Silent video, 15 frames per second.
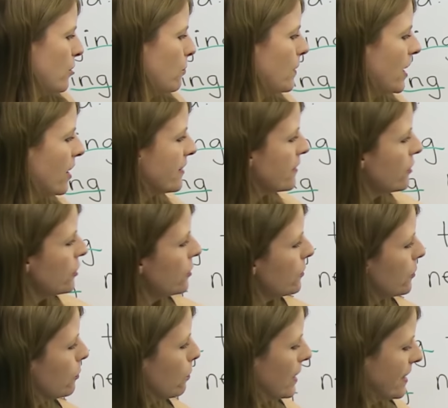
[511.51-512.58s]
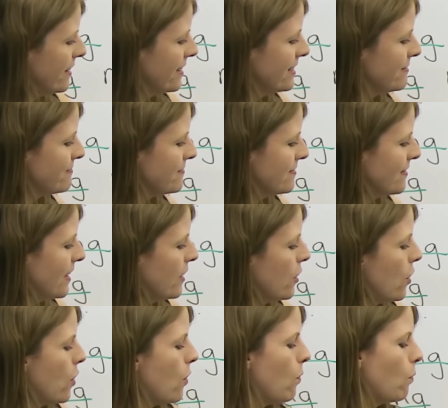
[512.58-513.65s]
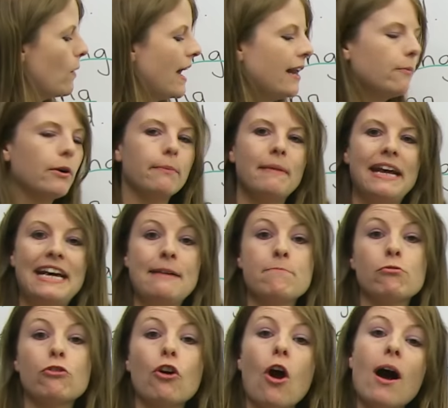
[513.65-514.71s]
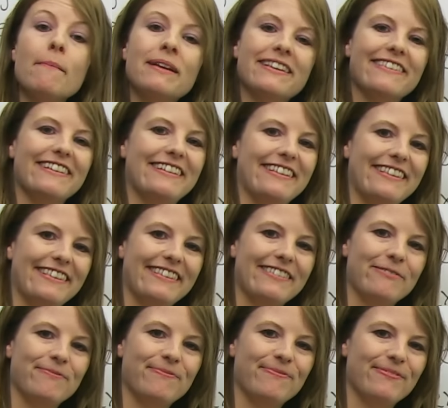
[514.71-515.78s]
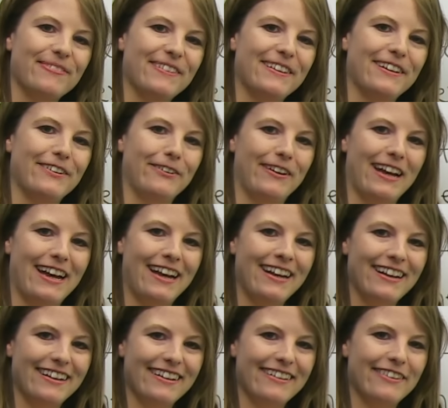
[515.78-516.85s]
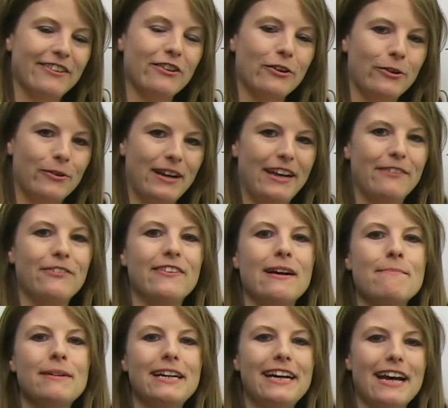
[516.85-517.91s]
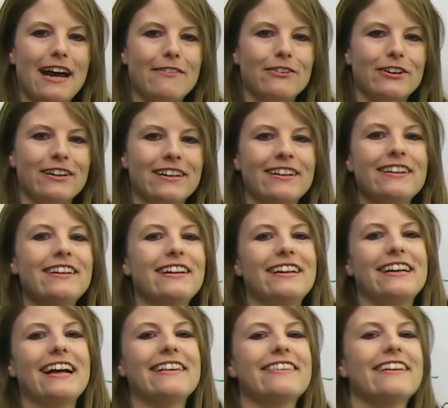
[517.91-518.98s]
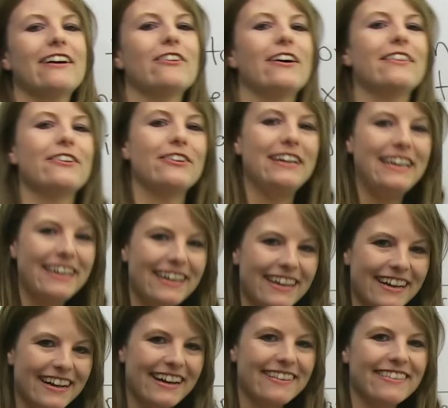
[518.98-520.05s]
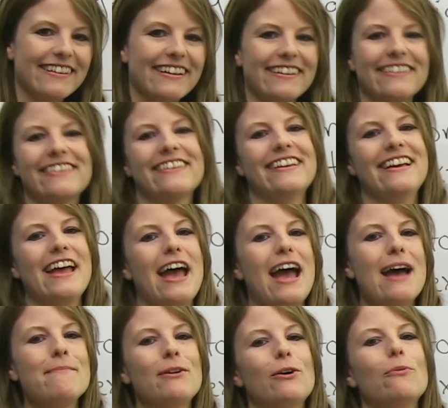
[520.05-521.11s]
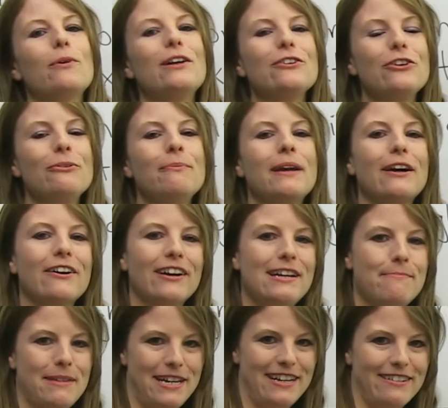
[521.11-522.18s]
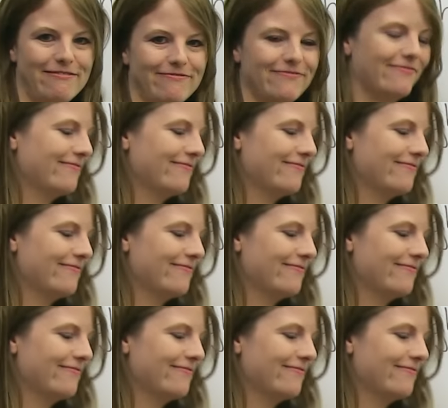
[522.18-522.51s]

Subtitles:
We also use will when we're making promises, okay? So if somebody ever gets down on their knee and says, Emma, will you marry me?